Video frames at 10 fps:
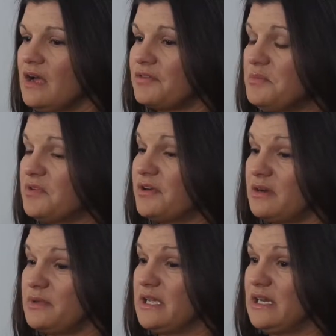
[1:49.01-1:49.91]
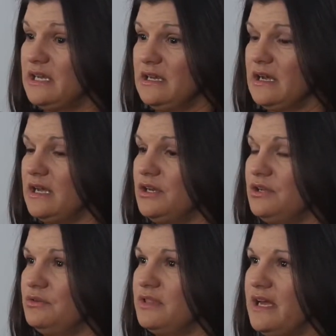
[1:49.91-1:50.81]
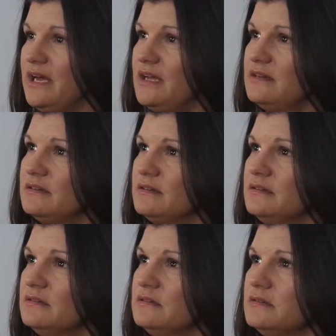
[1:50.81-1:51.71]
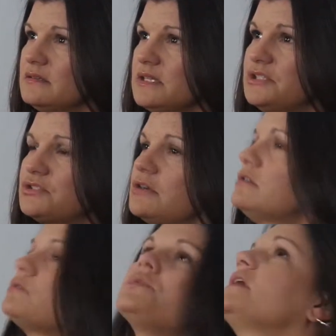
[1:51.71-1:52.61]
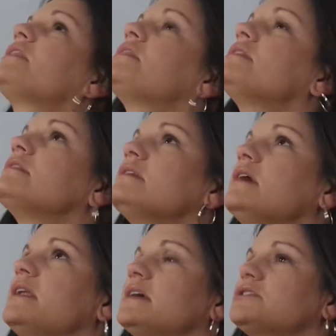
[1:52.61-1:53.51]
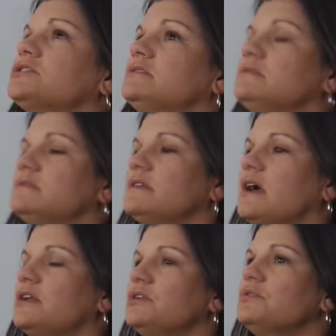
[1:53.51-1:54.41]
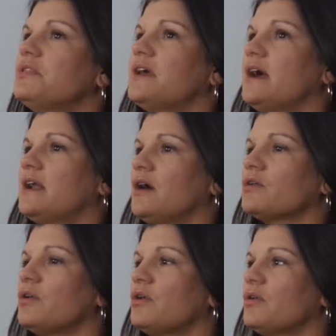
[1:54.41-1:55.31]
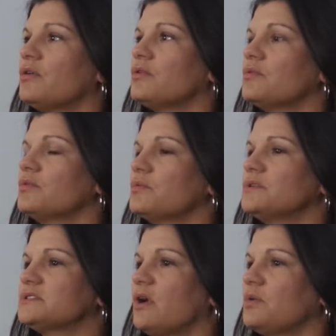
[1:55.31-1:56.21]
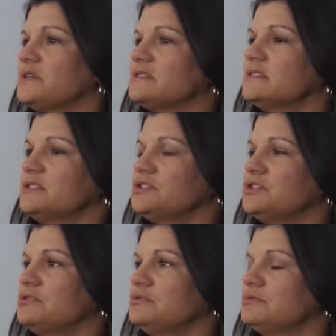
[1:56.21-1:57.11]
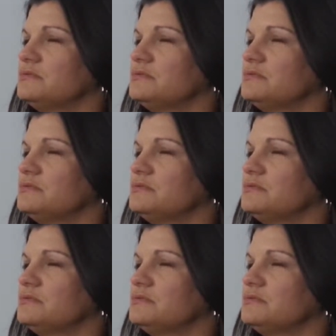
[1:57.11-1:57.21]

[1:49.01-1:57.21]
From the very beginning, I knew that Lee struggled with addiction. I knew that alcohol was always an issue.